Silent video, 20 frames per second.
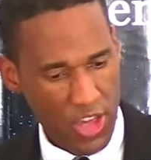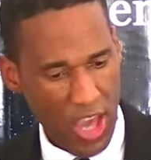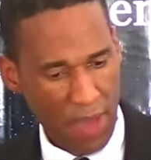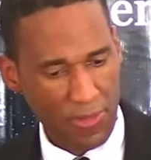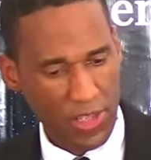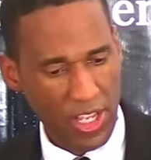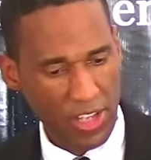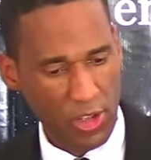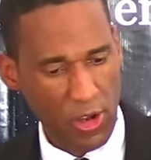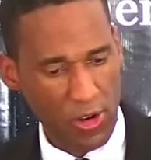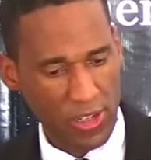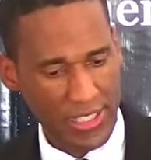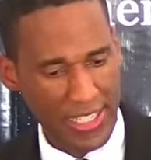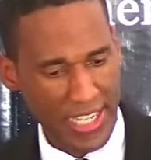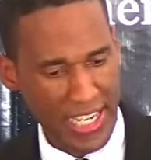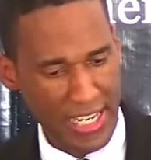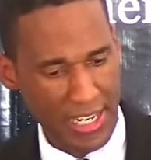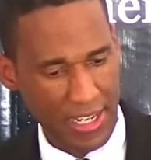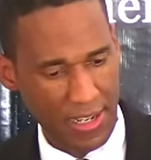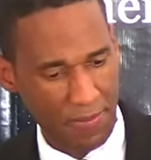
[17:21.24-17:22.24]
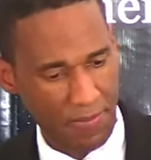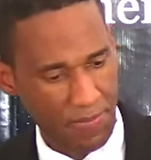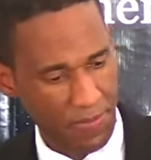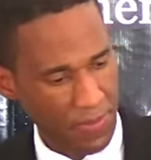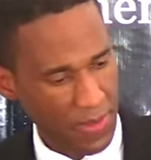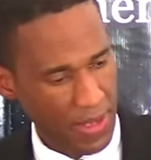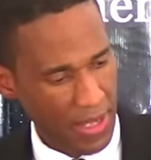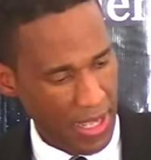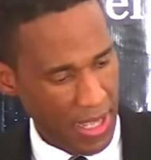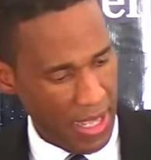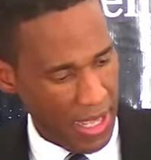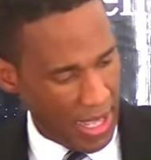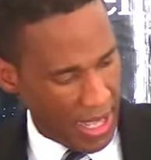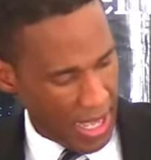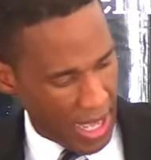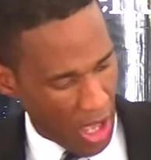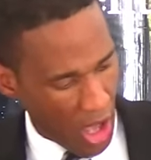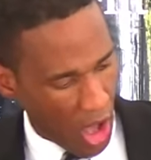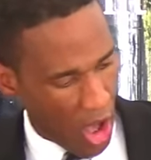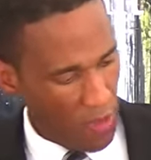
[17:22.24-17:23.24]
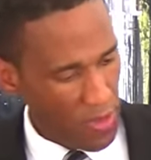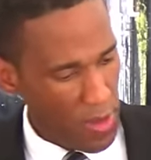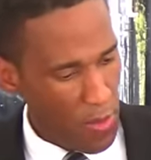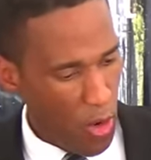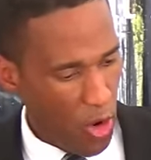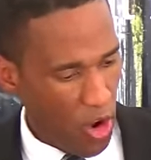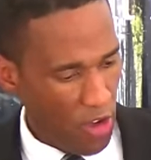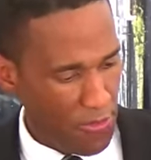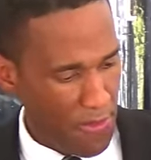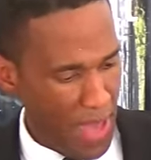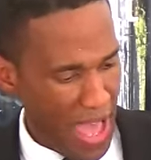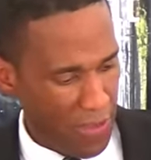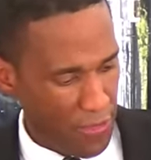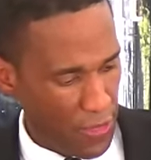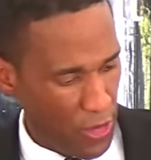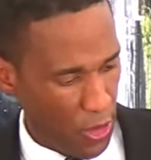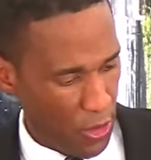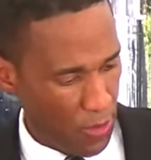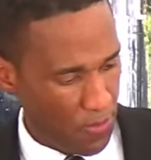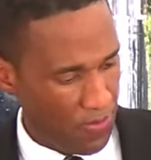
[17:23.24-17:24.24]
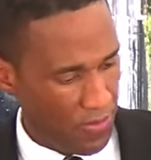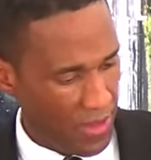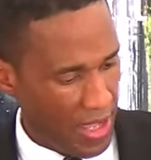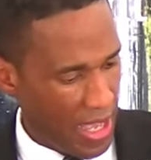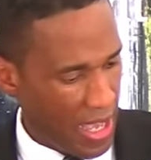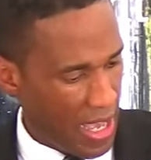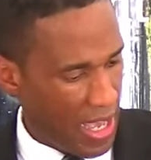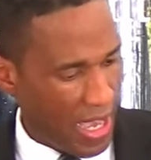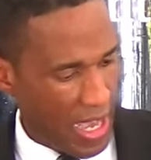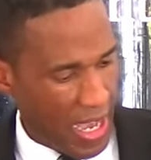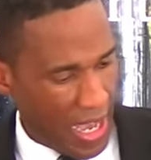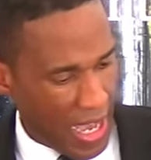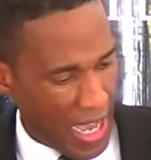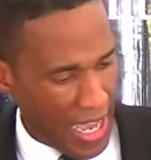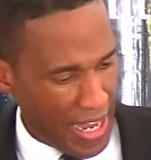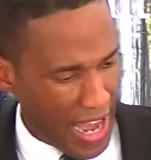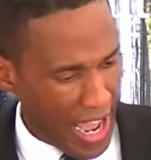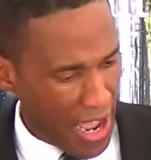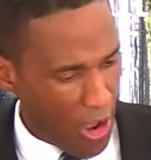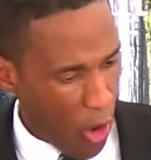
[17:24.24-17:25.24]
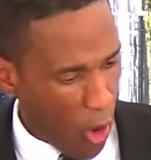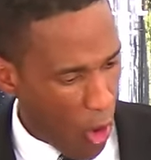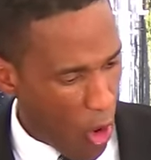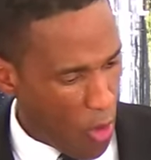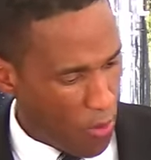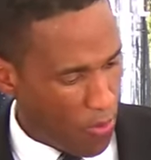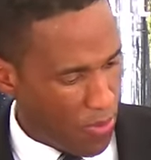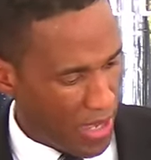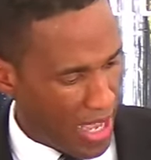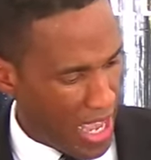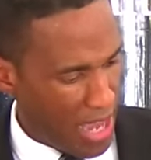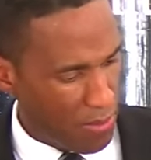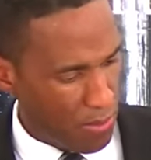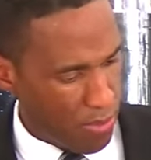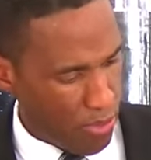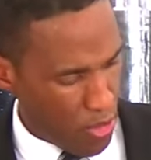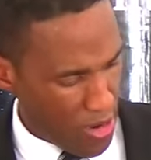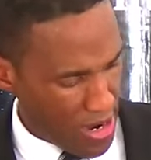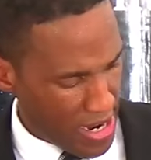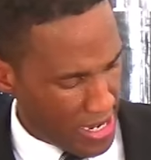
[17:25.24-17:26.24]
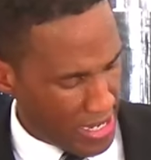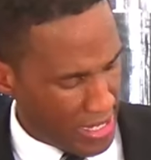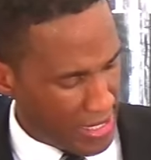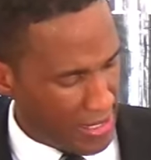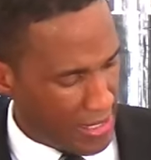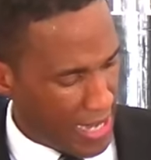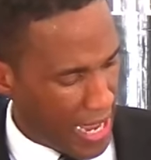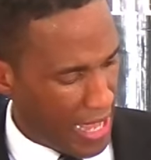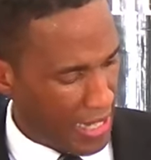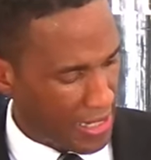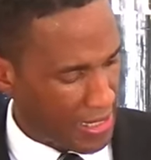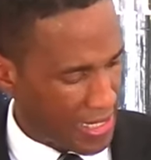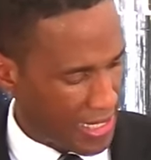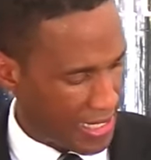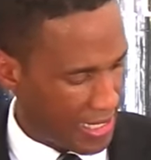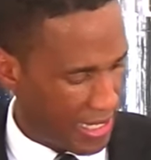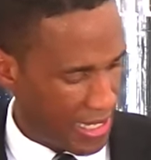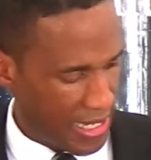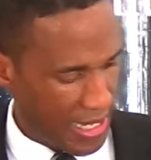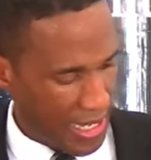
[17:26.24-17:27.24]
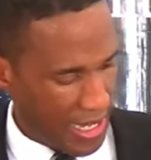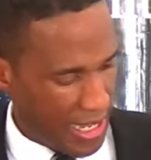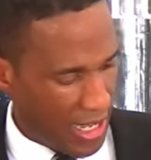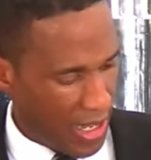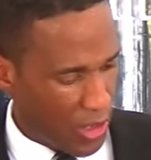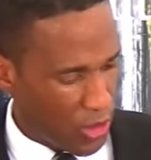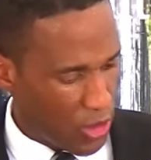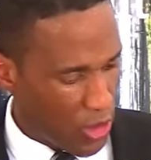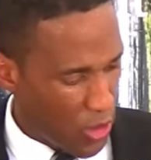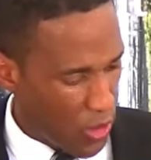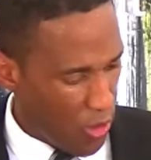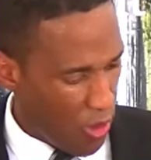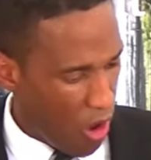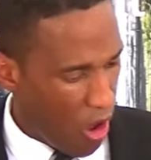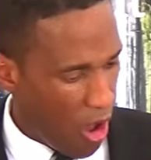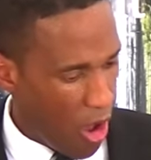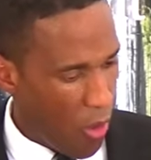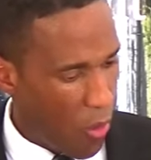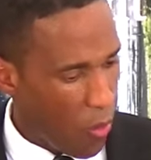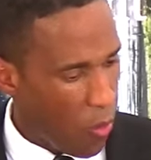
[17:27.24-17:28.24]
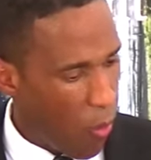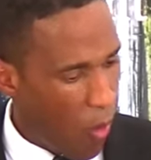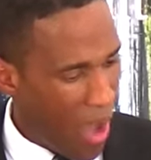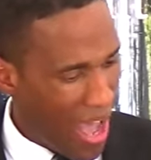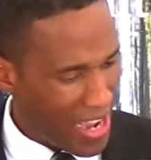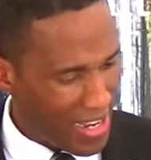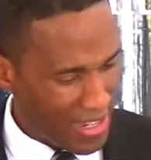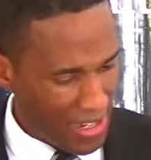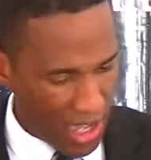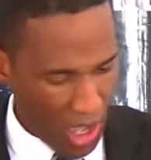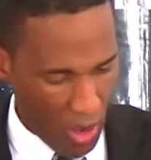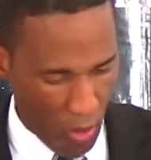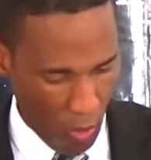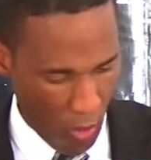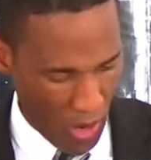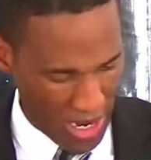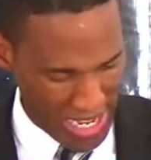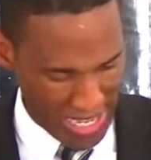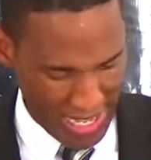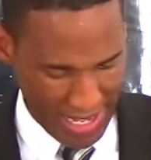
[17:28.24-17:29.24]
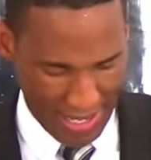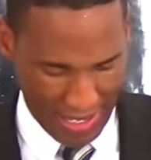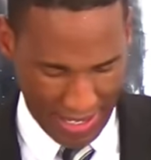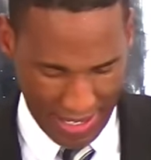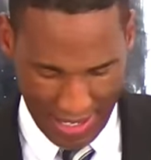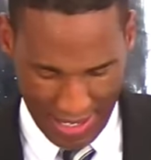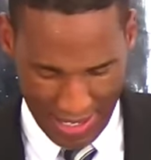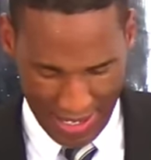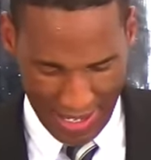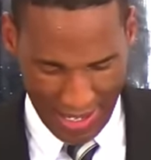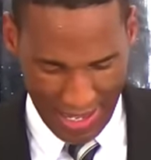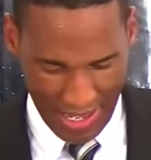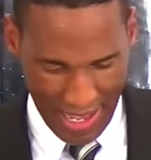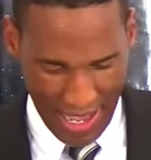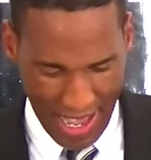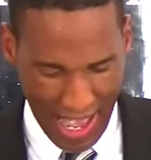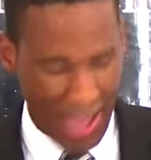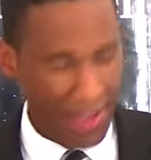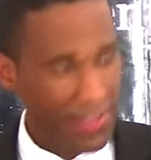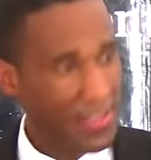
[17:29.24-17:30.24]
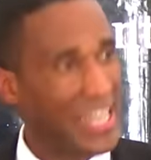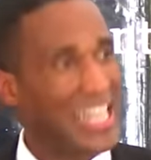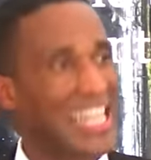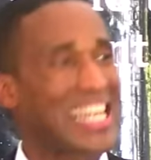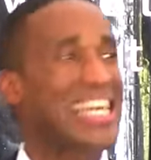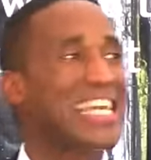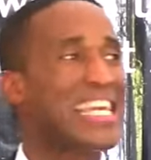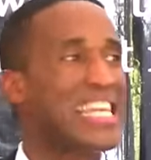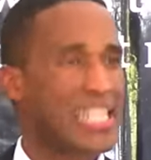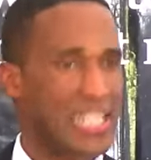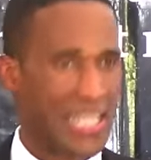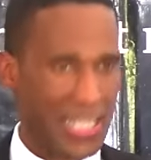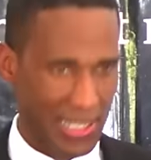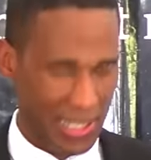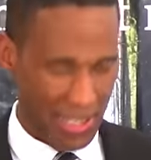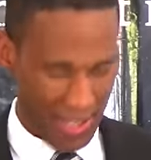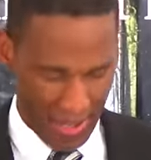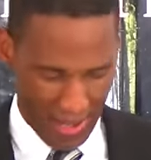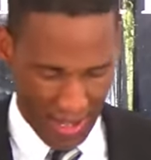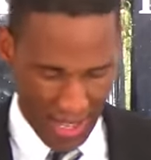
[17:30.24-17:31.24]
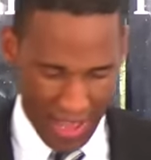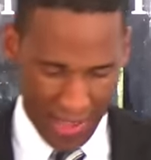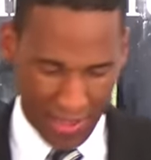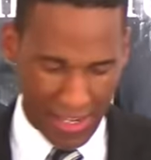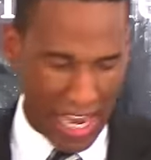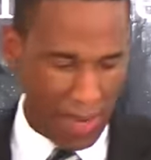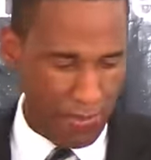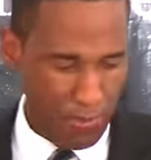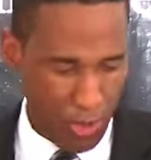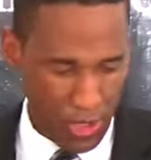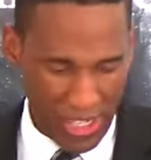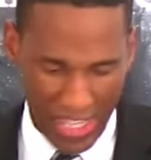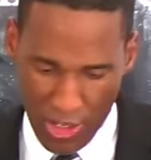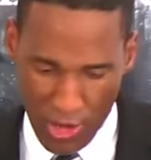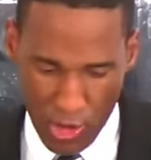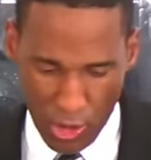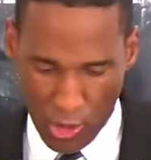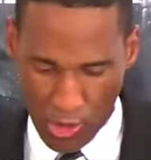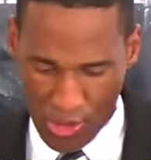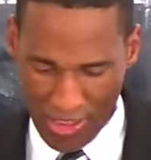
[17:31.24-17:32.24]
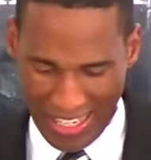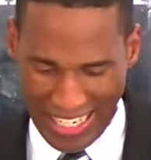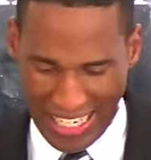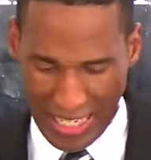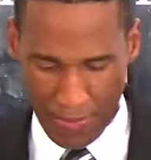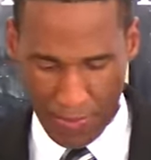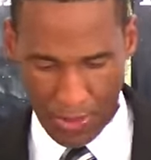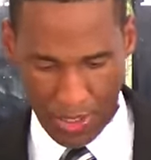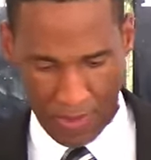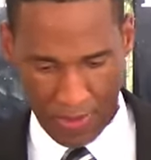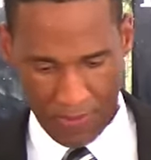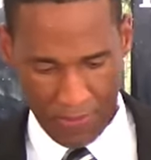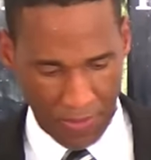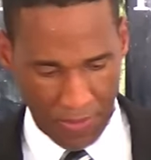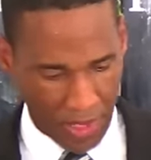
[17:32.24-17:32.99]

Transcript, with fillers: Chapter 13 of the book of Matthew. And I hope and pray that you are wide awake and the heat is not putting you to sleep.